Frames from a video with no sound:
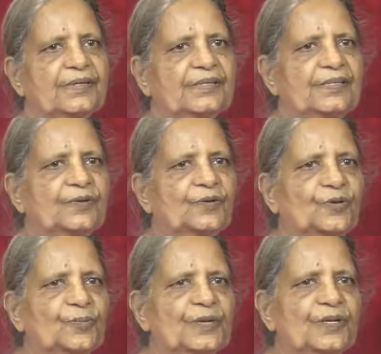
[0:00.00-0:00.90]
The
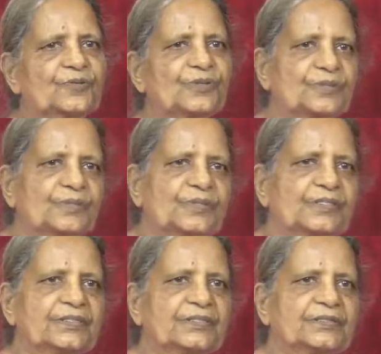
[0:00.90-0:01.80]
opening to the
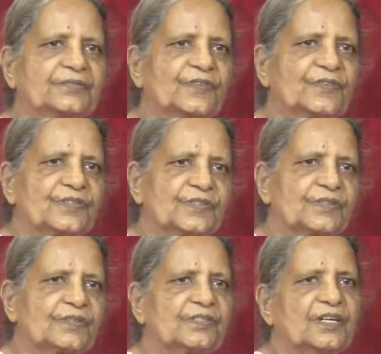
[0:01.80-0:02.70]
mother, first
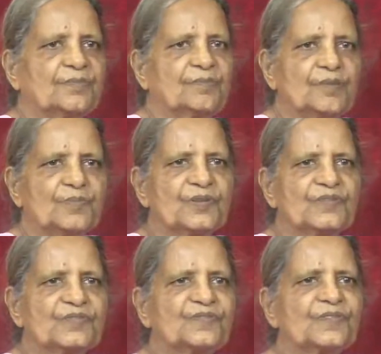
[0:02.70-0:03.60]
the
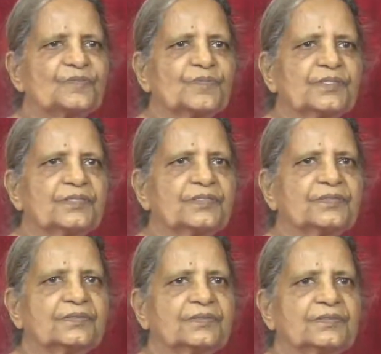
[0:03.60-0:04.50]
remembrance of the mother.
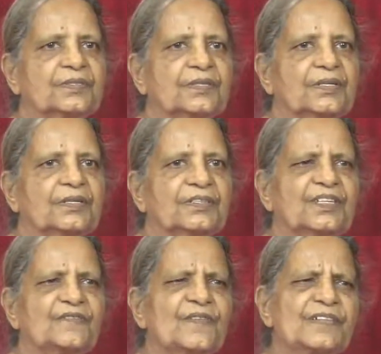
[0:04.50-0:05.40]

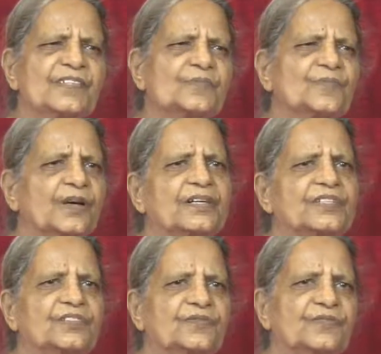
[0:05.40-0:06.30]
There was some
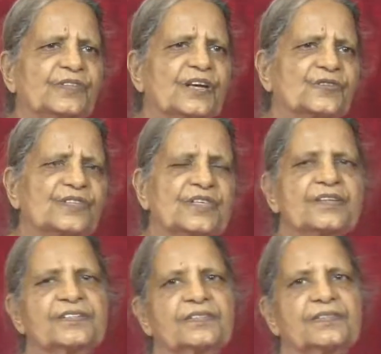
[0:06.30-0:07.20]
urge, without
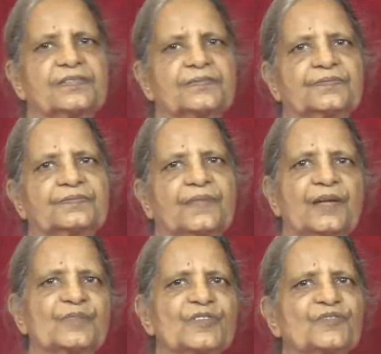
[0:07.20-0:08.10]
seeing her,
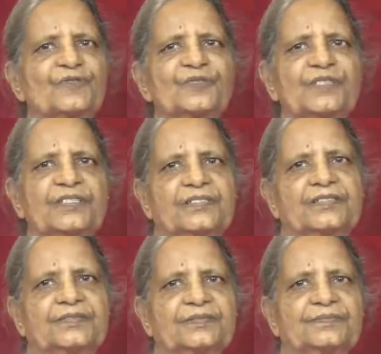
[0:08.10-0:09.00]
I must go there.
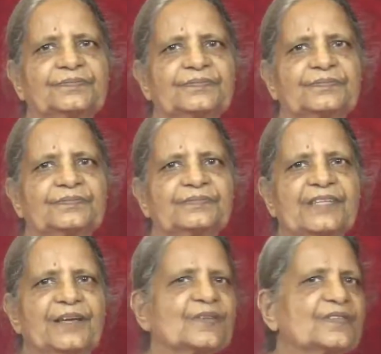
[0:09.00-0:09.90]

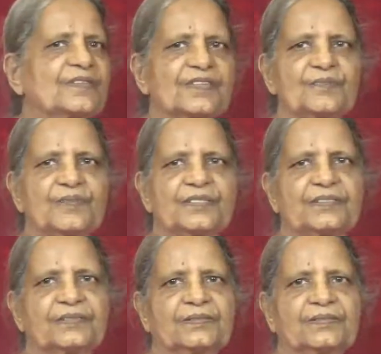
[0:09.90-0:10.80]
I must see mother.
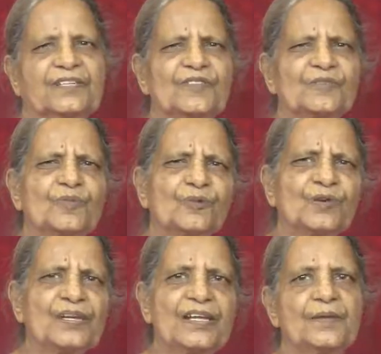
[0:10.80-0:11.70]
That was my
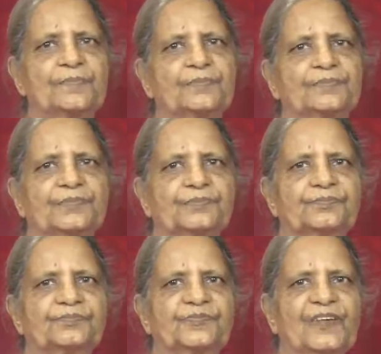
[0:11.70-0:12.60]
only aim
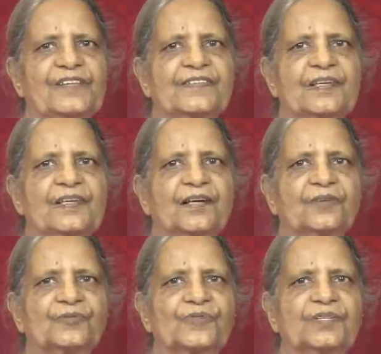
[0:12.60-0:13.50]
while staying
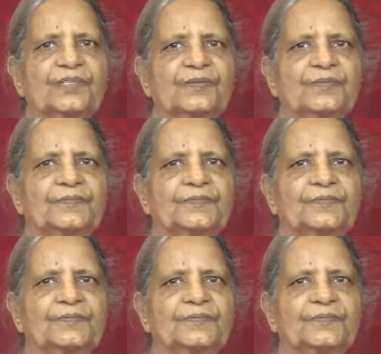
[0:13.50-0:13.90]
outside.